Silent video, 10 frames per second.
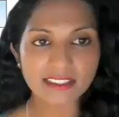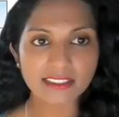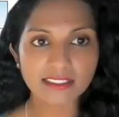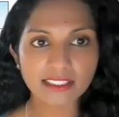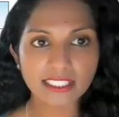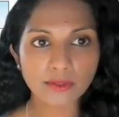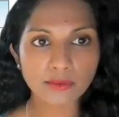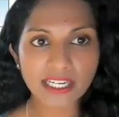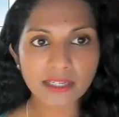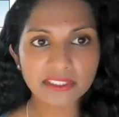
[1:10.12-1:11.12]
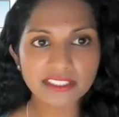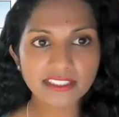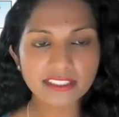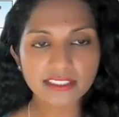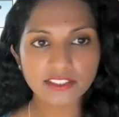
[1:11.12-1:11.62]
uh,
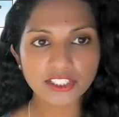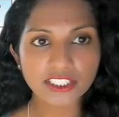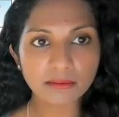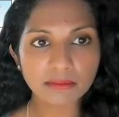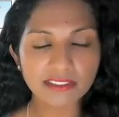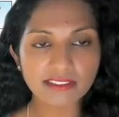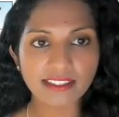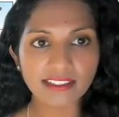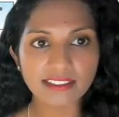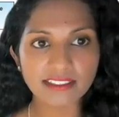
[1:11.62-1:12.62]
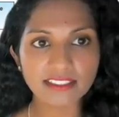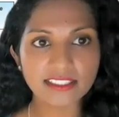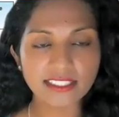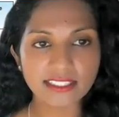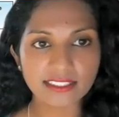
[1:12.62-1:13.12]
rapid, cheap, and
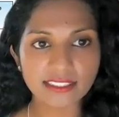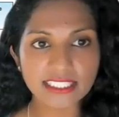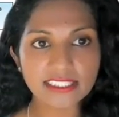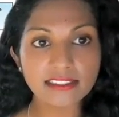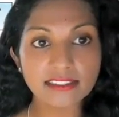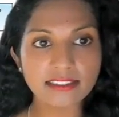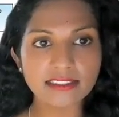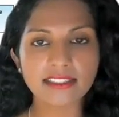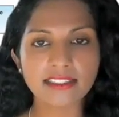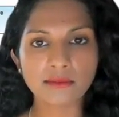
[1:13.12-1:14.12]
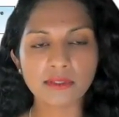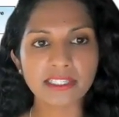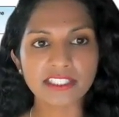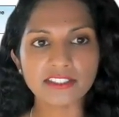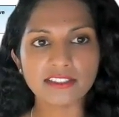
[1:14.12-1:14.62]
uh, easy to discuss with
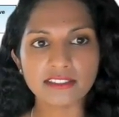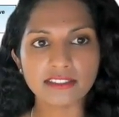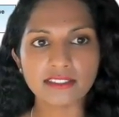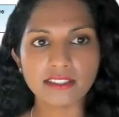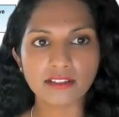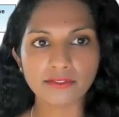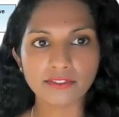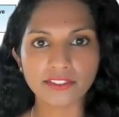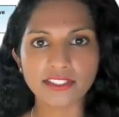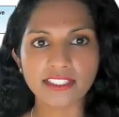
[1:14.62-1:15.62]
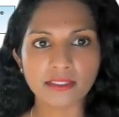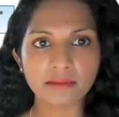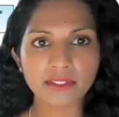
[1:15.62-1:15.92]
patients is our first step.